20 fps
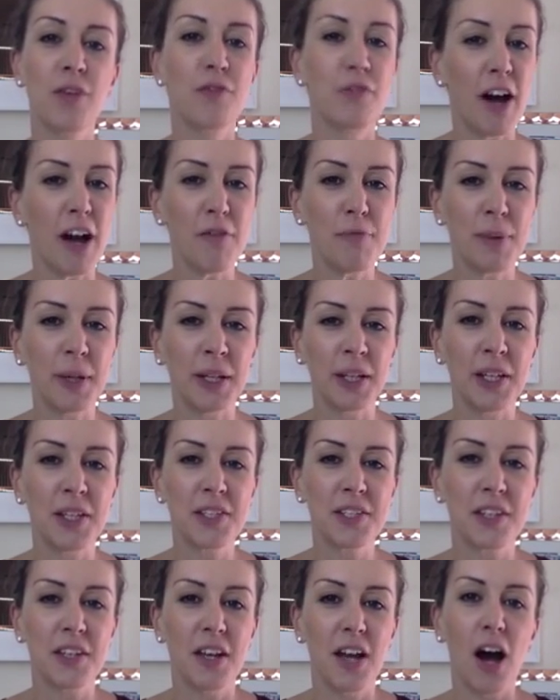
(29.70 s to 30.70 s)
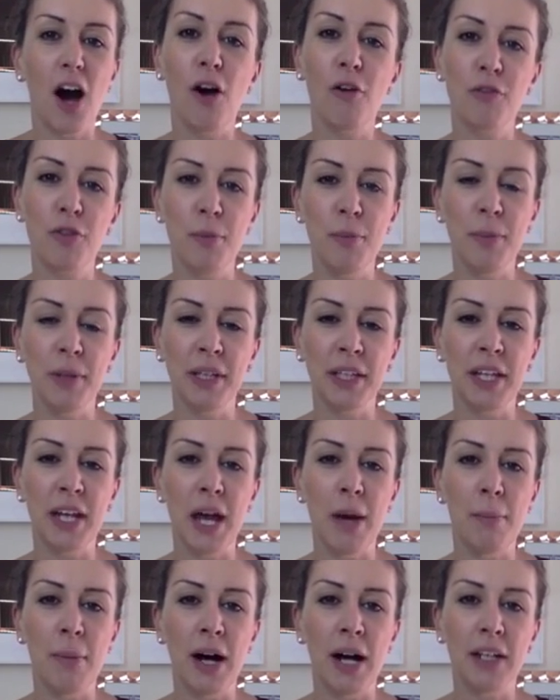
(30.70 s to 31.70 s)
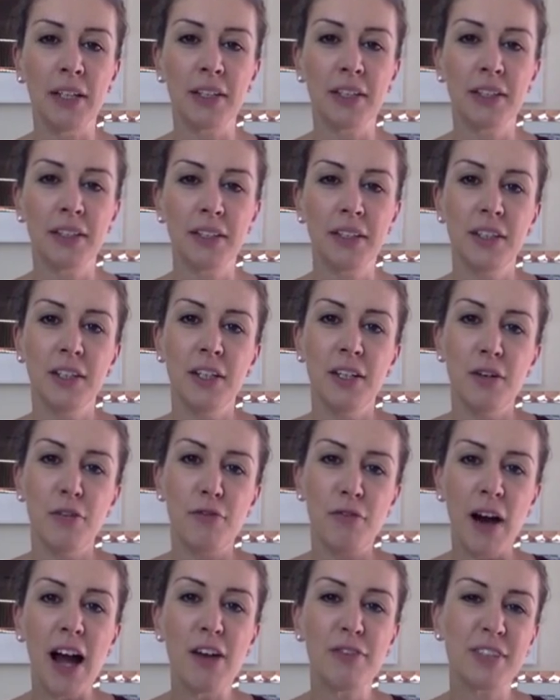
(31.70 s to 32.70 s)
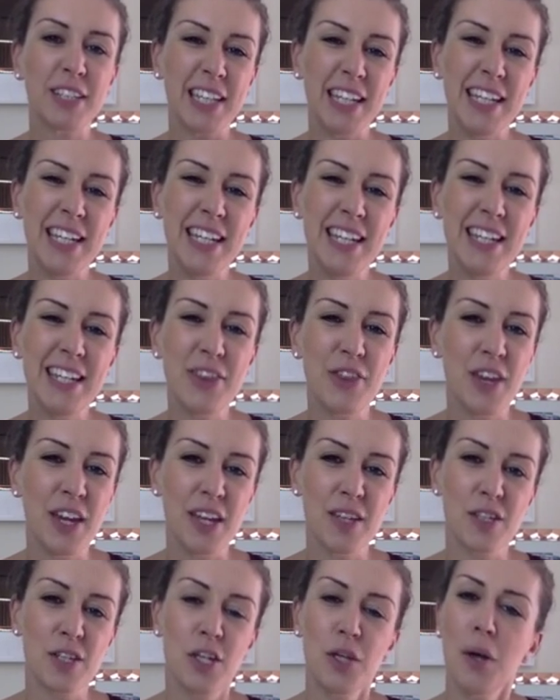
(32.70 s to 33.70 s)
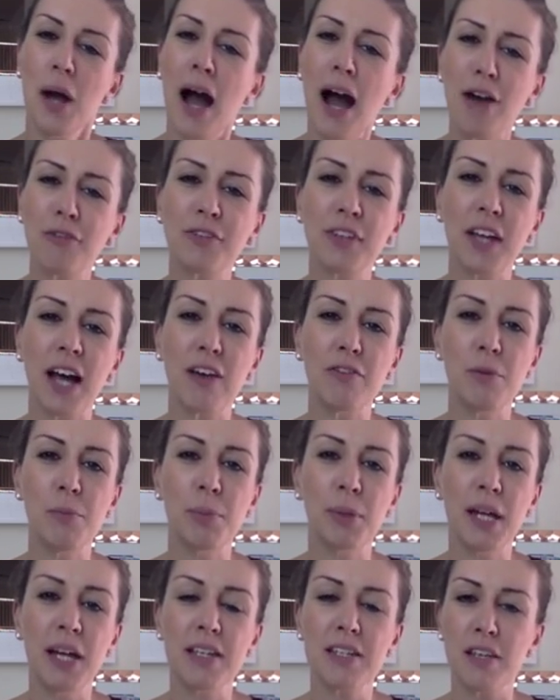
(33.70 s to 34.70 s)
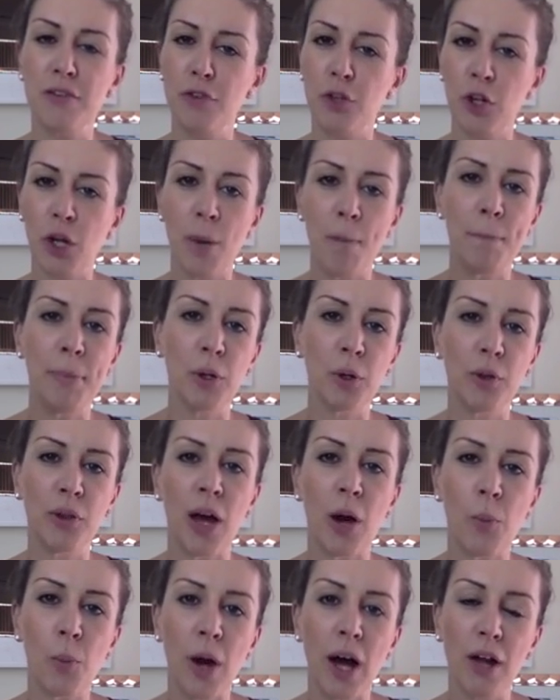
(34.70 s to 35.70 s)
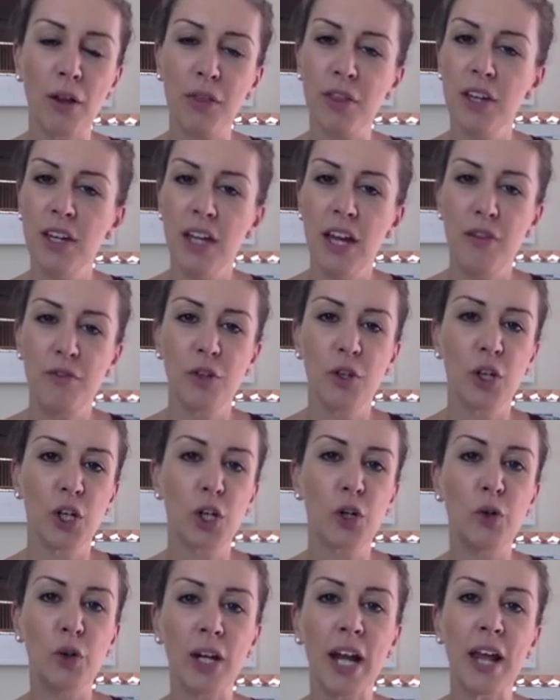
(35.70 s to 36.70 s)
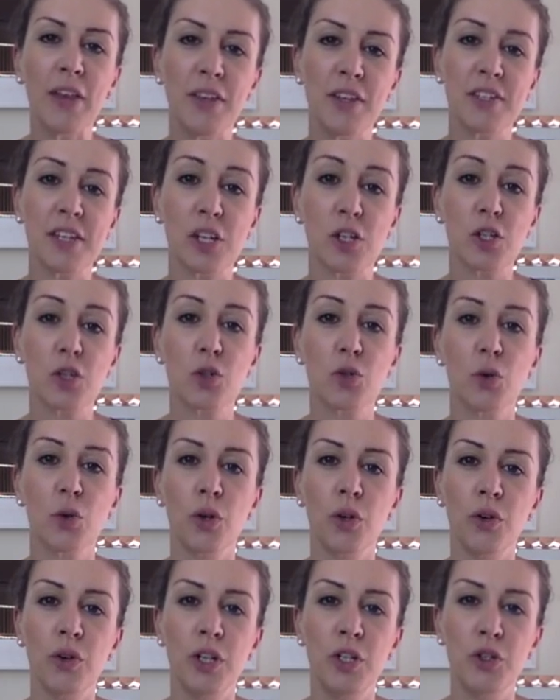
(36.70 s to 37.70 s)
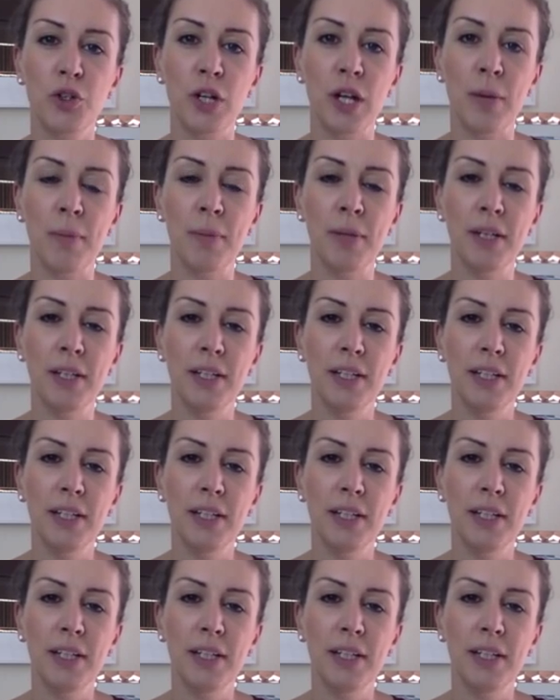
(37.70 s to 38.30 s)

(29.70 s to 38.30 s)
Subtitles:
5 pillars of the Millionaire Mind. 5 key things that you have to have in place if you're going to build that wealth, if you're going to create this extraordinary dream.